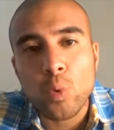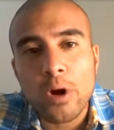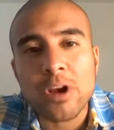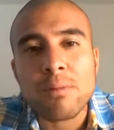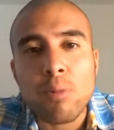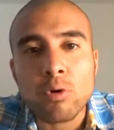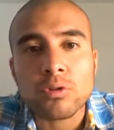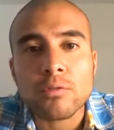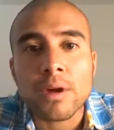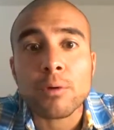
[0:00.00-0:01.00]
wearing
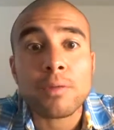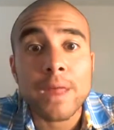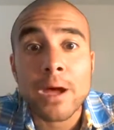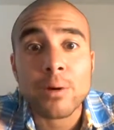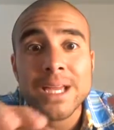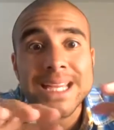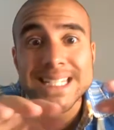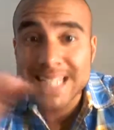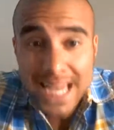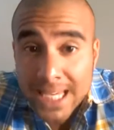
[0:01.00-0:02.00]
Moldavite without
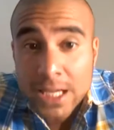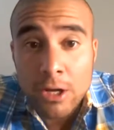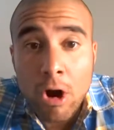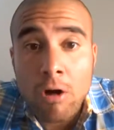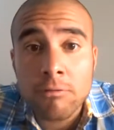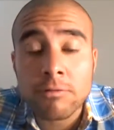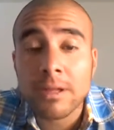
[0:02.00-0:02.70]
taking it off,